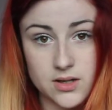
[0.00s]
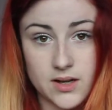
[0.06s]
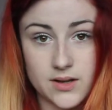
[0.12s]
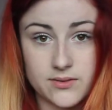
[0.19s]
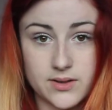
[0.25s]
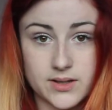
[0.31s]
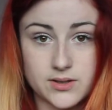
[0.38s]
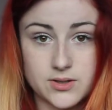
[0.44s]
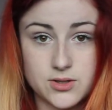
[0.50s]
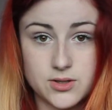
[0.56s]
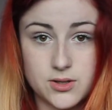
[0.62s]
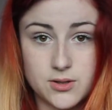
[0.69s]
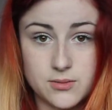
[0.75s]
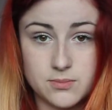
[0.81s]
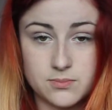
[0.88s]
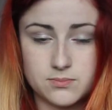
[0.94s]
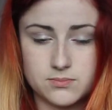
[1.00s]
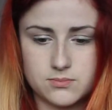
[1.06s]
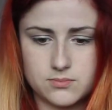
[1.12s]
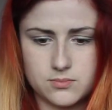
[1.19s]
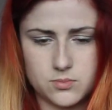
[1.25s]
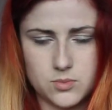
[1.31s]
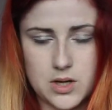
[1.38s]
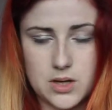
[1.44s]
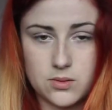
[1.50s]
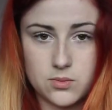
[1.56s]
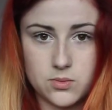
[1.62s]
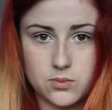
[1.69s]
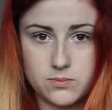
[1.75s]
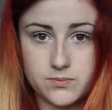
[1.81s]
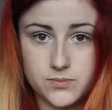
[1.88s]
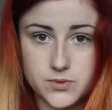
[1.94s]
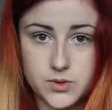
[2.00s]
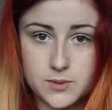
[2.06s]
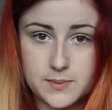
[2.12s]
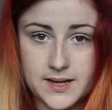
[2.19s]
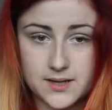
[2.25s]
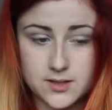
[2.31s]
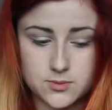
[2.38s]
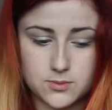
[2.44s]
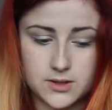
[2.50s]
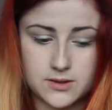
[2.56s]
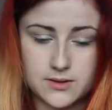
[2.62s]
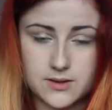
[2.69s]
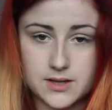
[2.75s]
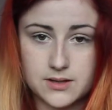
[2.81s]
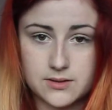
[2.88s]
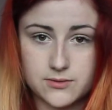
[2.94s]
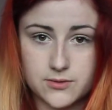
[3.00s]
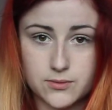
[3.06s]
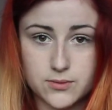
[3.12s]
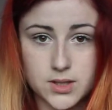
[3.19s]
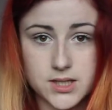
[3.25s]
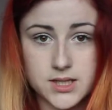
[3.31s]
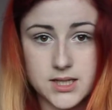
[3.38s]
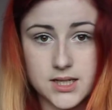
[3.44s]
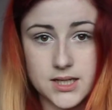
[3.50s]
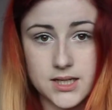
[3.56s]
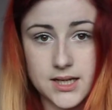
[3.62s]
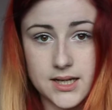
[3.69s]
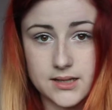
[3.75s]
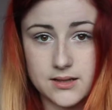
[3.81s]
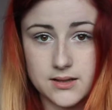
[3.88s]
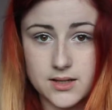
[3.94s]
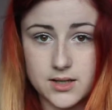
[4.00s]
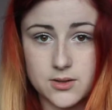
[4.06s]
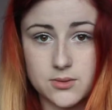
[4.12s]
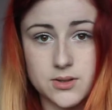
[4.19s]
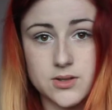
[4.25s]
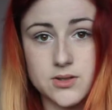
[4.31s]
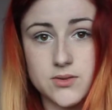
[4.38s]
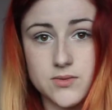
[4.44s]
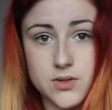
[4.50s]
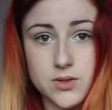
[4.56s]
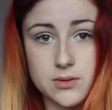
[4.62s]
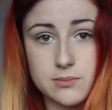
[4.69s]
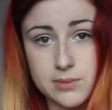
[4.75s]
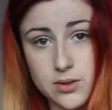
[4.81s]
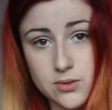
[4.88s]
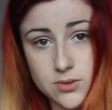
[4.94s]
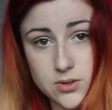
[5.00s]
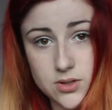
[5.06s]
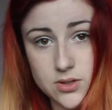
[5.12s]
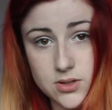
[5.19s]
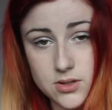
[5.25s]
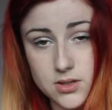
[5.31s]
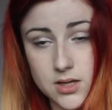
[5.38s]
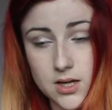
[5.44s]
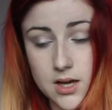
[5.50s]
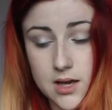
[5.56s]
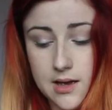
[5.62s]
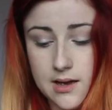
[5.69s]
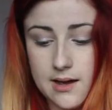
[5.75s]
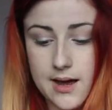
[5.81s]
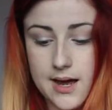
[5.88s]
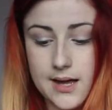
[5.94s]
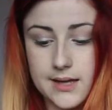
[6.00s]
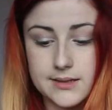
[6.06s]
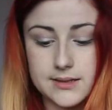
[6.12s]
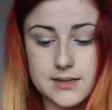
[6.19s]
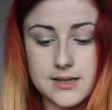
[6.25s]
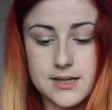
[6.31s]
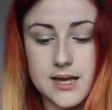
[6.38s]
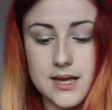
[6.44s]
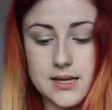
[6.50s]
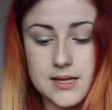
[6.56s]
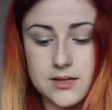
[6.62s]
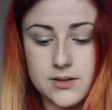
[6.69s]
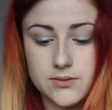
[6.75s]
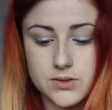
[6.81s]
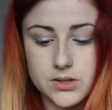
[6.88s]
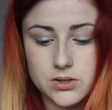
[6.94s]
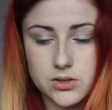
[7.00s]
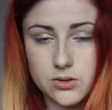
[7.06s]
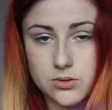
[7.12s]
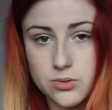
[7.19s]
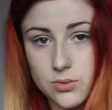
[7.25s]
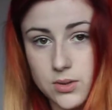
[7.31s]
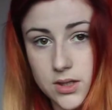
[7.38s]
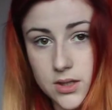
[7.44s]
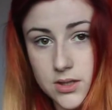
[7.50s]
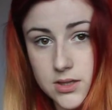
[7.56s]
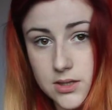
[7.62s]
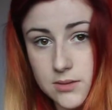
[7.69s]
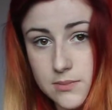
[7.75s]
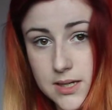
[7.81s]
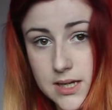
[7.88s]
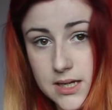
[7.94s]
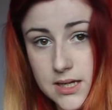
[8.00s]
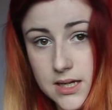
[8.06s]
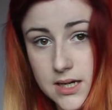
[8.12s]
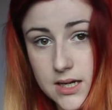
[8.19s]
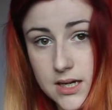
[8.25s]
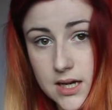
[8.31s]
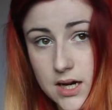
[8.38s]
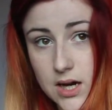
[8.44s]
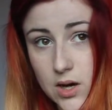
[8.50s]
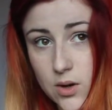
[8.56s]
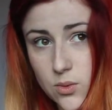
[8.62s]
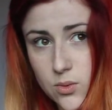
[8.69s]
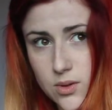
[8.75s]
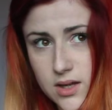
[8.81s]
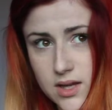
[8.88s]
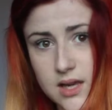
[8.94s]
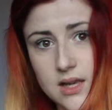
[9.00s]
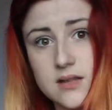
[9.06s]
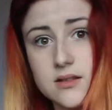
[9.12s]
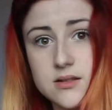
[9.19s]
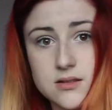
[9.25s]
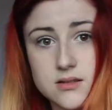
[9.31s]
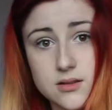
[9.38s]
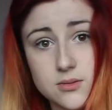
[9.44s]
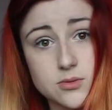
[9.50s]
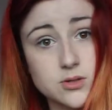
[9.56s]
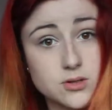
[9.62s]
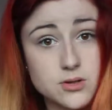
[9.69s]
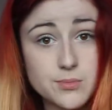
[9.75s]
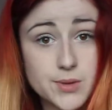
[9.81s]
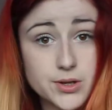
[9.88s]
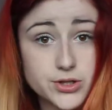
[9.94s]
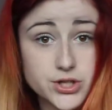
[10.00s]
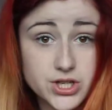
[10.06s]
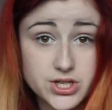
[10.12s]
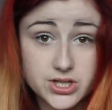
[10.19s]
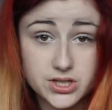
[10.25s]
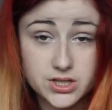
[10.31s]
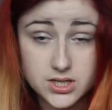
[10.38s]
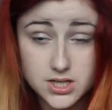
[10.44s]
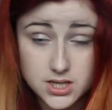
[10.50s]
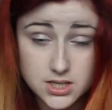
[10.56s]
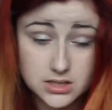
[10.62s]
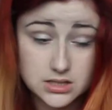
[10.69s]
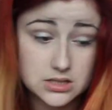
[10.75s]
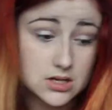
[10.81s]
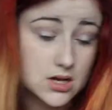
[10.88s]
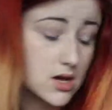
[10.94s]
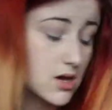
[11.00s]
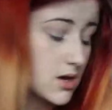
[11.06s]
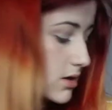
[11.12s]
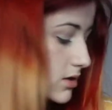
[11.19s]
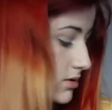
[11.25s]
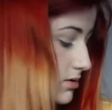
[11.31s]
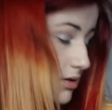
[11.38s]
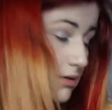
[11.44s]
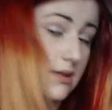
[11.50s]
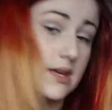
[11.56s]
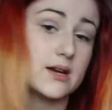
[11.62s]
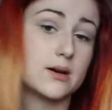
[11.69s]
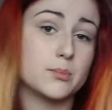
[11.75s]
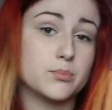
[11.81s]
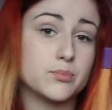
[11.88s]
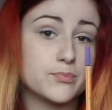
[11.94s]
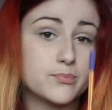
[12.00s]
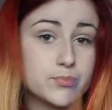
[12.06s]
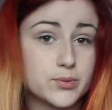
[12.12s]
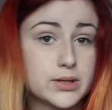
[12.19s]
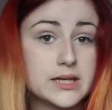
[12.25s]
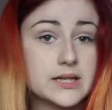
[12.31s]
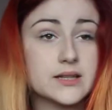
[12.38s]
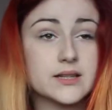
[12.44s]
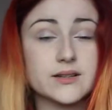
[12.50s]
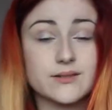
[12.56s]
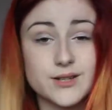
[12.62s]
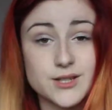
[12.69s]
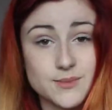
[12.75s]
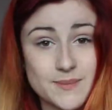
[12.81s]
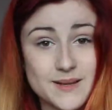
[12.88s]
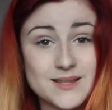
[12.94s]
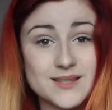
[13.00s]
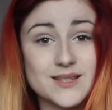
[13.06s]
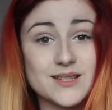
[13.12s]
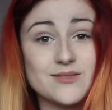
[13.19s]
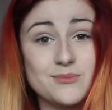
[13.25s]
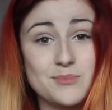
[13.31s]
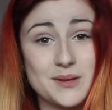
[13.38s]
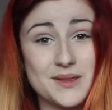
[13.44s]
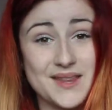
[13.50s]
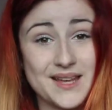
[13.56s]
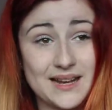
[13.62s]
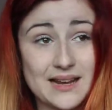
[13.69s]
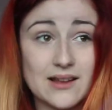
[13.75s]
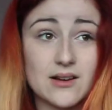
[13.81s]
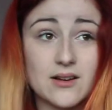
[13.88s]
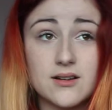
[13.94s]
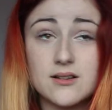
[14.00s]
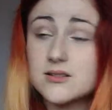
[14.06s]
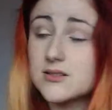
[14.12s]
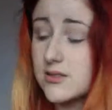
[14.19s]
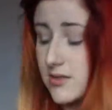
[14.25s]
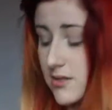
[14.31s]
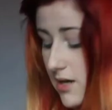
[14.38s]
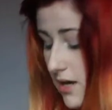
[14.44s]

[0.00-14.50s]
I've had two packs, one thin for writing and the thicker ones for doing posters. And they have in total lasted me a whole year since I was doing my GCSEs. So they are brilliant, they're expensive, but they last.